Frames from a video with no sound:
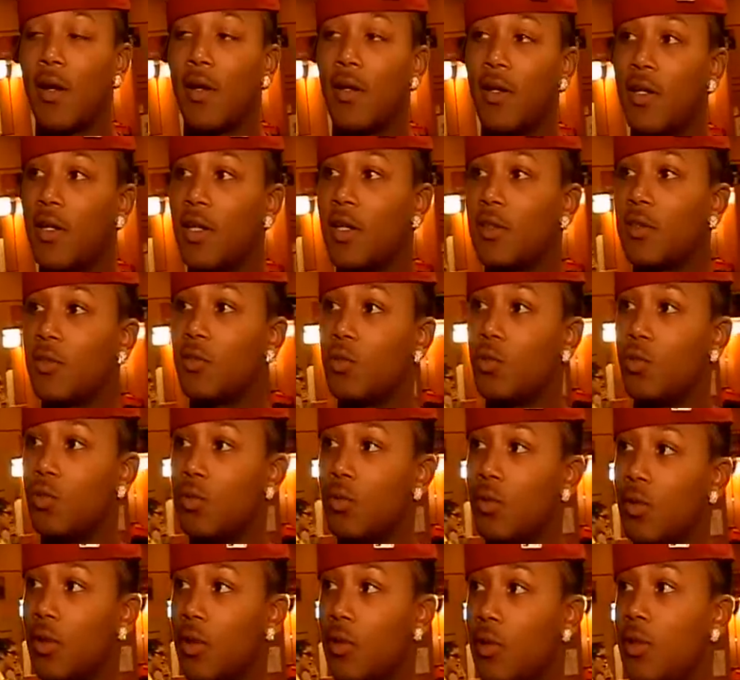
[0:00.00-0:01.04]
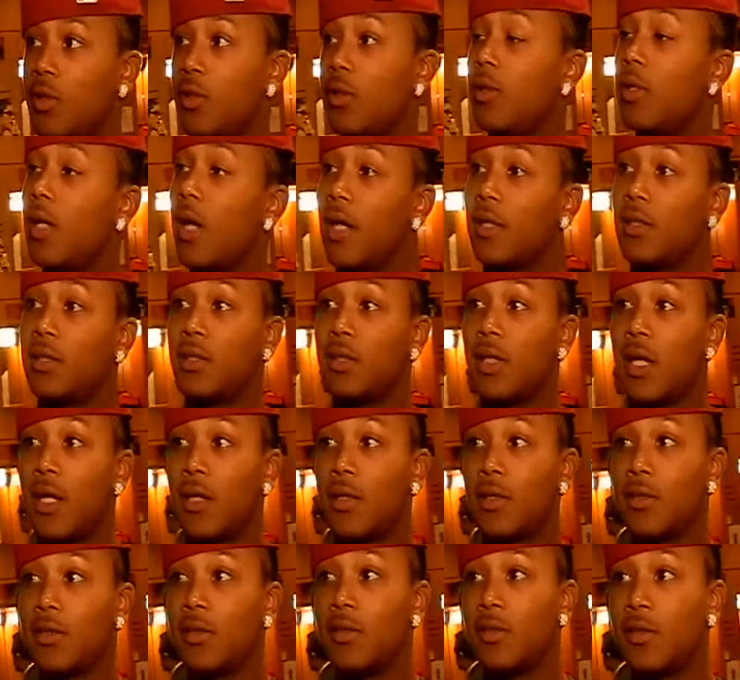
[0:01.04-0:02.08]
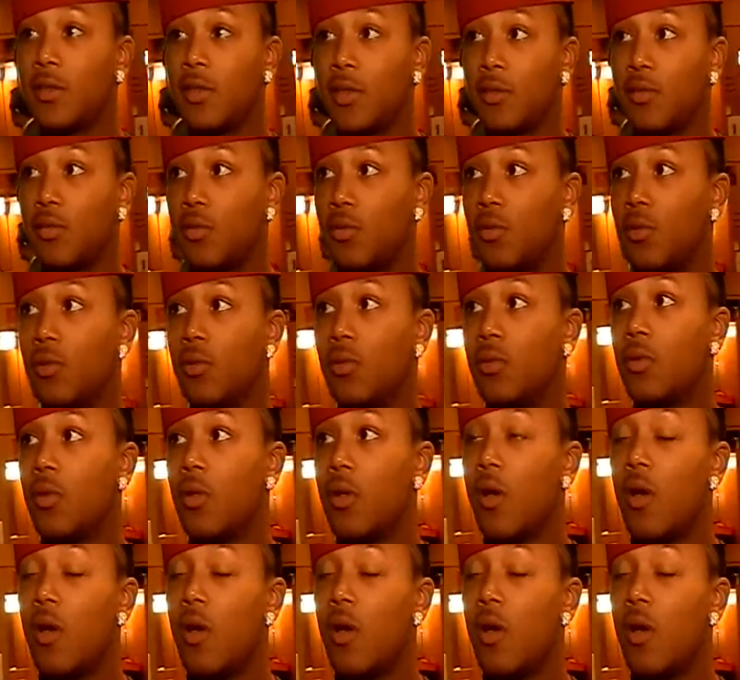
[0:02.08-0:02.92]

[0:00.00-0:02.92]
a cousin who he got shot because he skipped school.